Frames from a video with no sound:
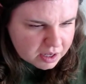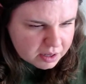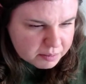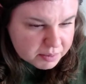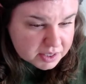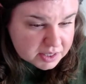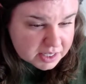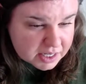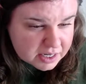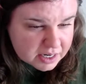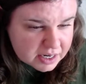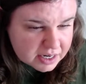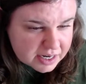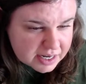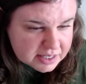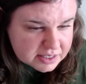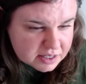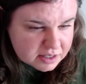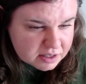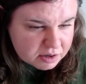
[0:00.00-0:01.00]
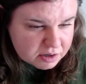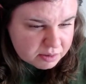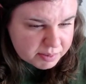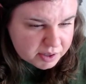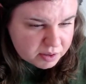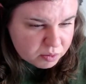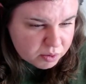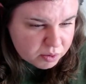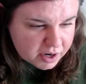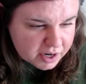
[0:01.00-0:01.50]
but then it needs a little bit
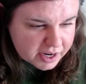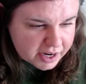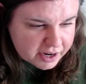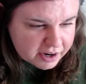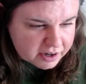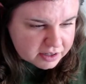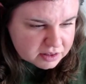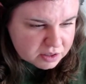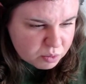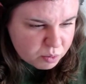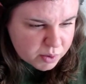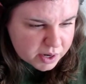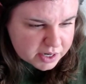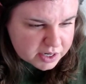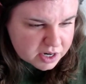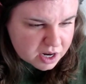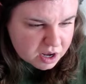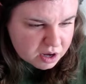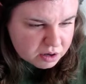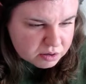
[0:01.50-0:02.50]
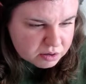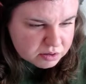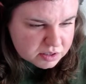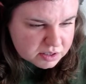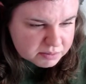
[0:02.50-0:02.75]
of work here at the windows.